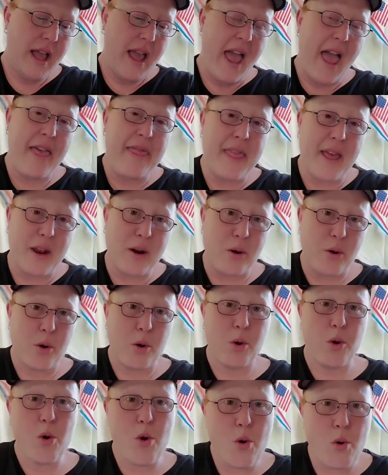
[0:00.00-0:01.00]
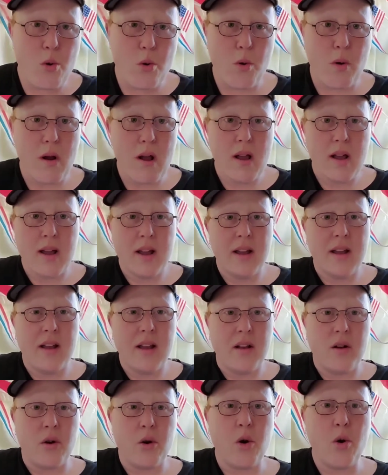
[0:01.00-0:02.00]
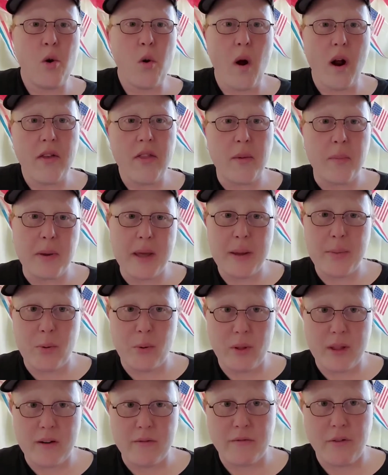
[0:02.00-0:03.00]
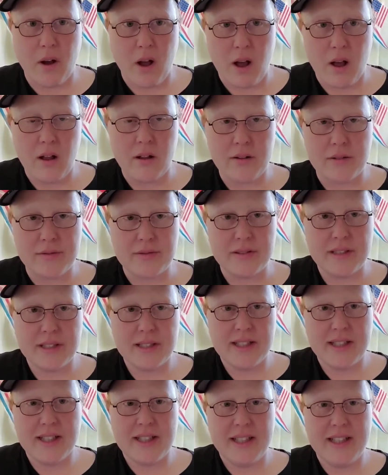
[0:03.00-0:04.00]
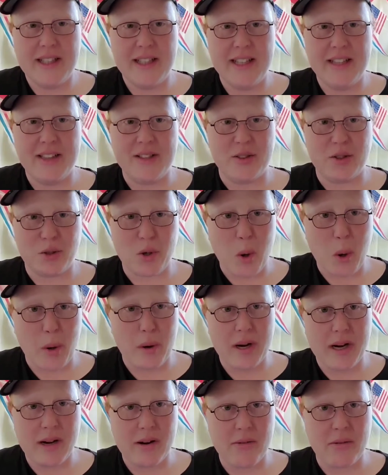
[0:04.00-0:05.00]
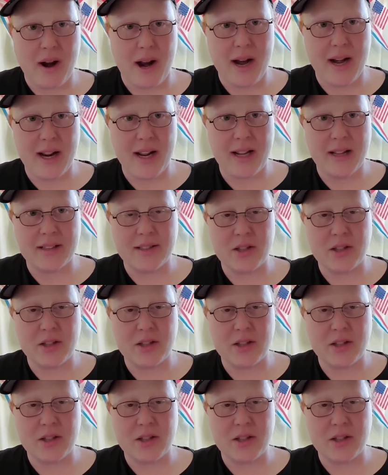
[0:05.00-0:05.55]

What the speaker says: And then who are the people involved in the story you're writing?